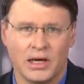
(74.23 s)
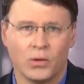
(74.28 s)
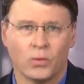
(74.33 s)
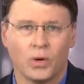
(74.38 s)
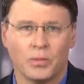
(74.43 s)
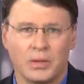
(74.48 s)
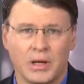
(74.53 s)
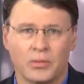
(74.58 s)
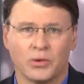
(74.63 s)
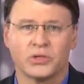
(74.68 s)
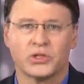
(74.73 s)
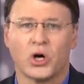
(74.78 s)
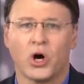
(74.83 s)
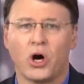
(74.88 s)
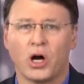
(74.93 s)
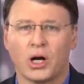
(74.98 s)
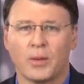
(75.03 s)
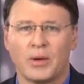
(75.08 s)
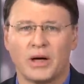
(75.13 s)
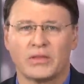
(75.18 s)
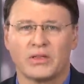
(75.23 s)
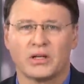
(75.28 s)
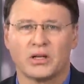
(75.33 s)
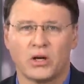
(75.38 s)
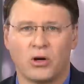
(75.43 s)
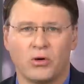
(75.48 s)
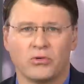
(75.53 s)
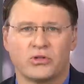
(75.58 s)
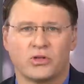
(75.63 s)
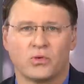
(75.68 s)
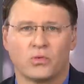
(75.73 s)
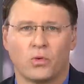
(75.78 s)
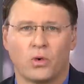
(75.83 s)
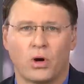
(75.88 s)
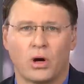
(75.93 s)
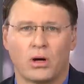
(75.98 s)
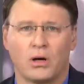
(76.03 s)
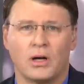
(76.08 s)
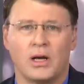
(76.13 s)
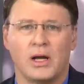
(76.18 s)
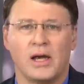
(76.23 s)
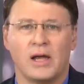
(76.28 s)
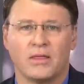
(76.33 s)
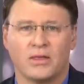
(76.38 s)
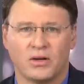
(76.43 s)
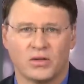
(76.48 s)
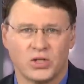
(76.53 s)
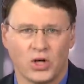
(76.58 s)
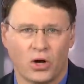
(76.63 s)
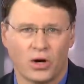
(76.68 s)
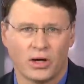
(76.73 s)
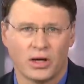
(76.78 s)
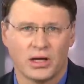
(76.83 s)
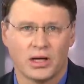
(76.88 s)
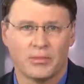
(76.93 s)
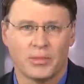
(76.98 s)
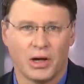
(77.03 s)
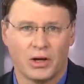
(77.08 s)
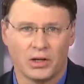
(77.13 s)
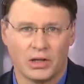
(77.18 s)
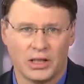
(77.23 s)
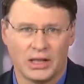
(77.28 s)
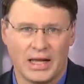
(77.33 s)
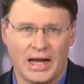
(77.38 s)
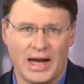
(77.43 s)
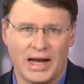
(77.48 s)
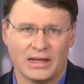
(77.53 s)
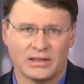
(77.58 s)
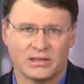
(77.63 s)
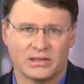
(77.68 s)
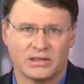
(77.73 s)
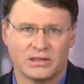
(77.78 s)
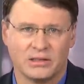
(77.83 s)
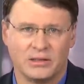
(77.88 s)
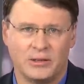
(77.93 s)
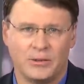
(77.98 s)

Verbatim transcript: When people talk about the culture war, they're talking about class.